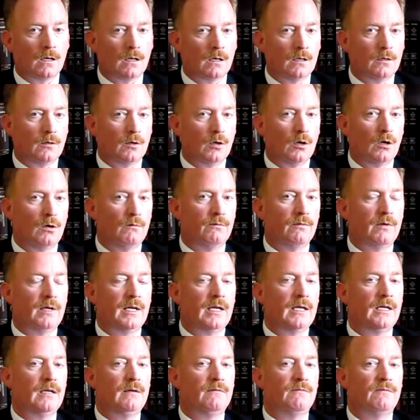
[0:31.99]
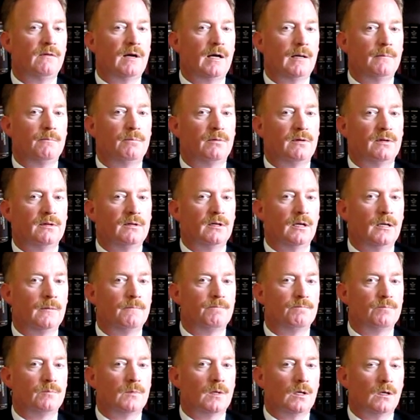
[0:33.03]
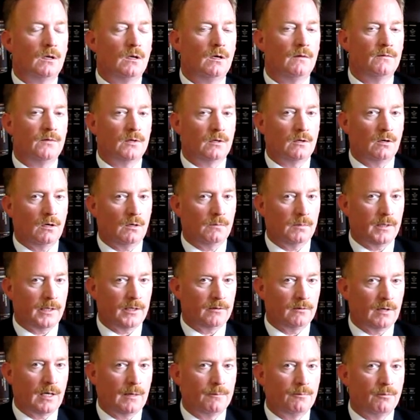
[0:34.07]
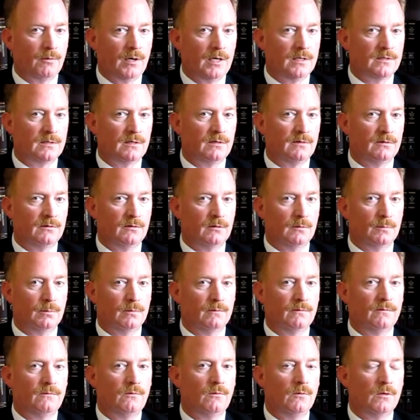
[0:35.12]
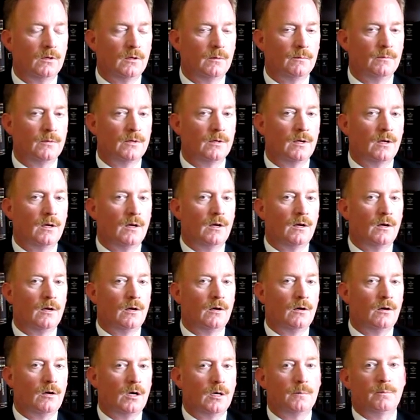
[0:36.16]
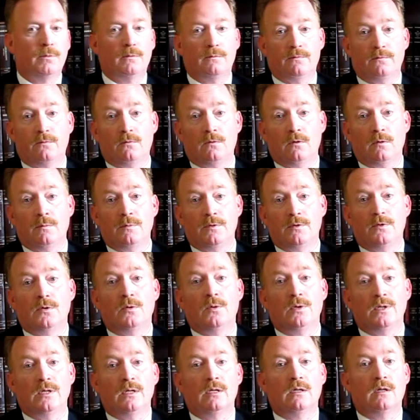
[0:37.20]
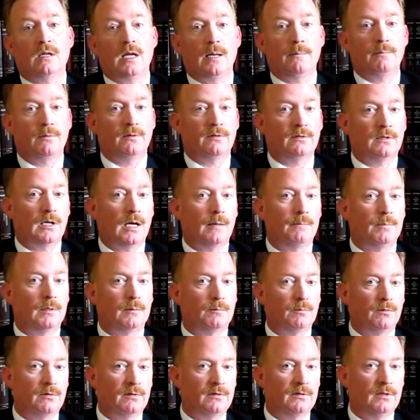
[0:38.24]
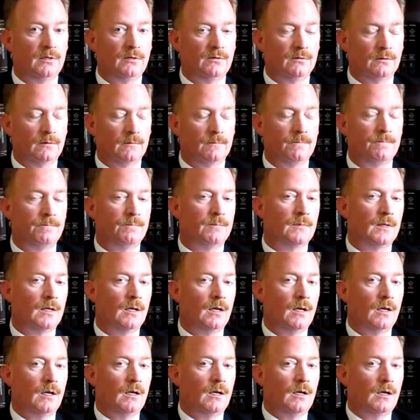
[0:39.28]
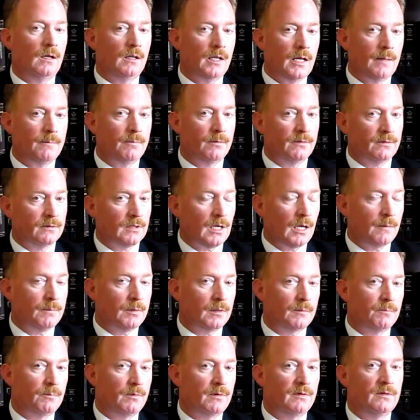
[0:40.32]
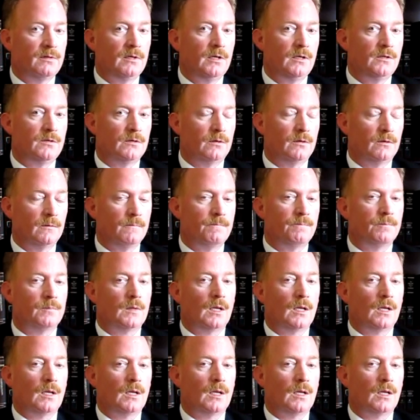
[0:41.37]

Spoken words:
And over 85% of the gallbladder operations that are performed during this laparoscopic procedure. A laparoscopic procedure